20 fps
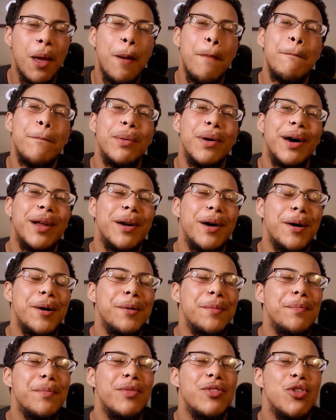but
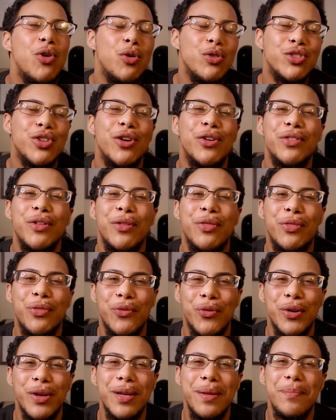um, those are the
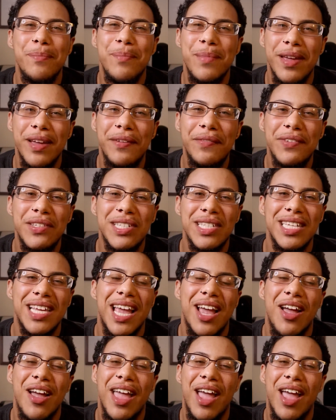three myths